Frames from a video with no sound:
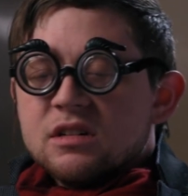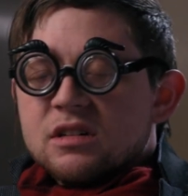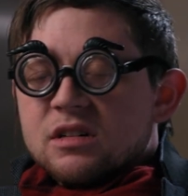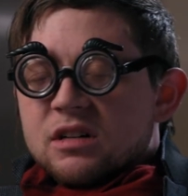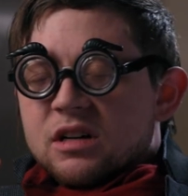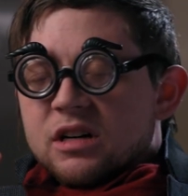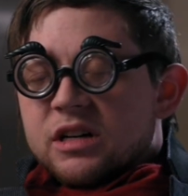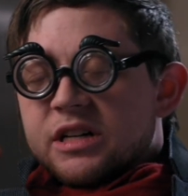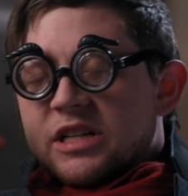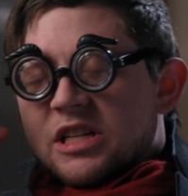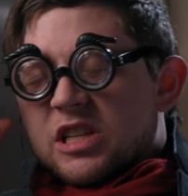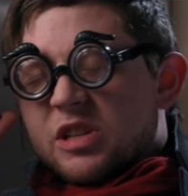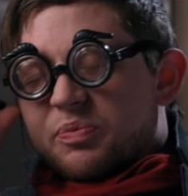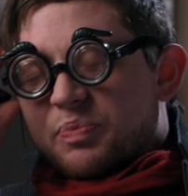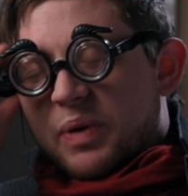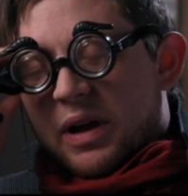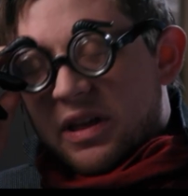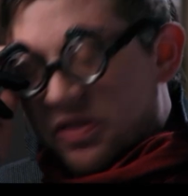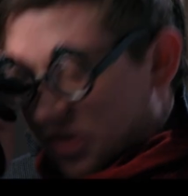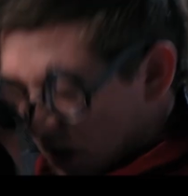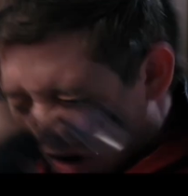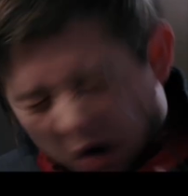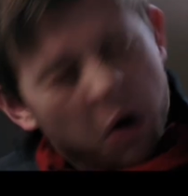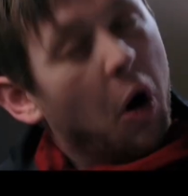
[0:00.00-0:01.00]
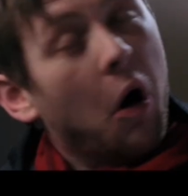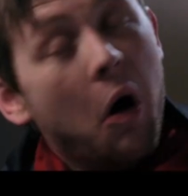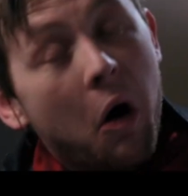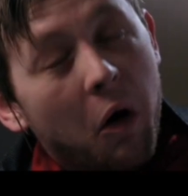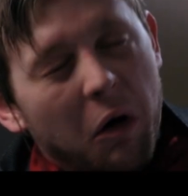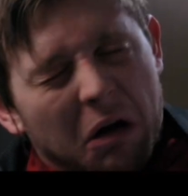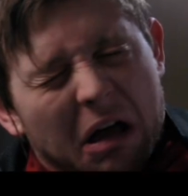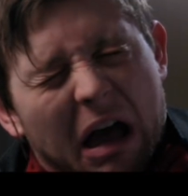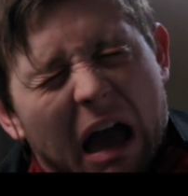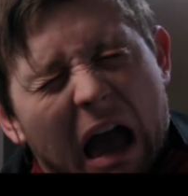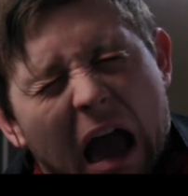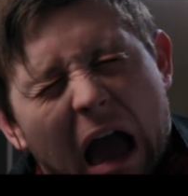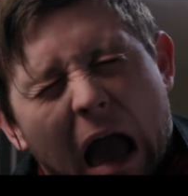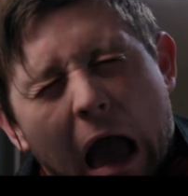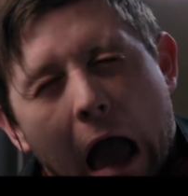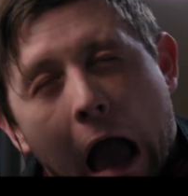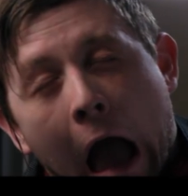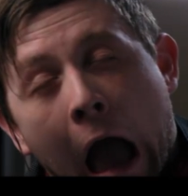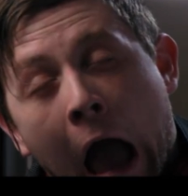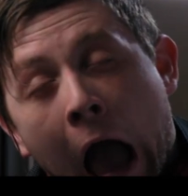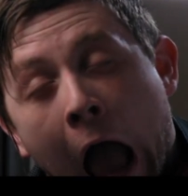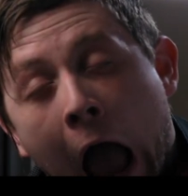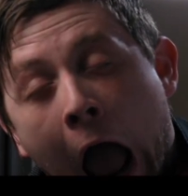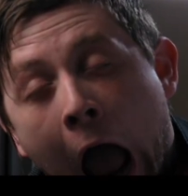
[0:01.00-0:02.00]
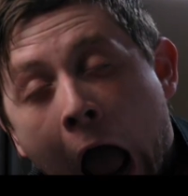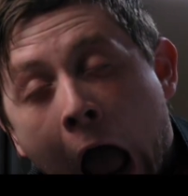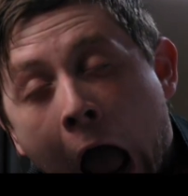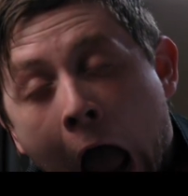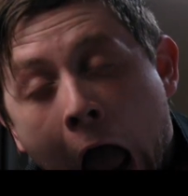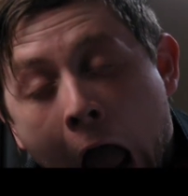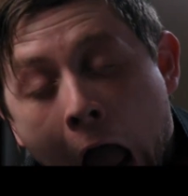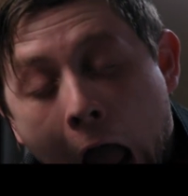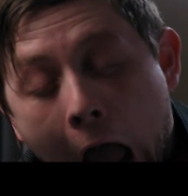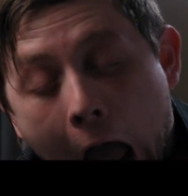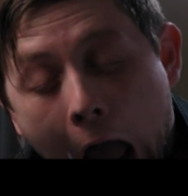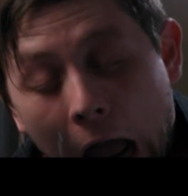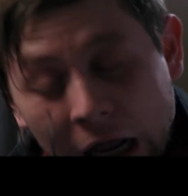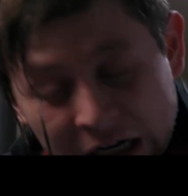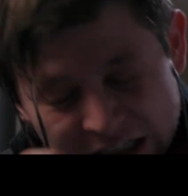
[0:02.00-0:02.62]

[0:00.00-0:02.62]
I spent the whole... Ah!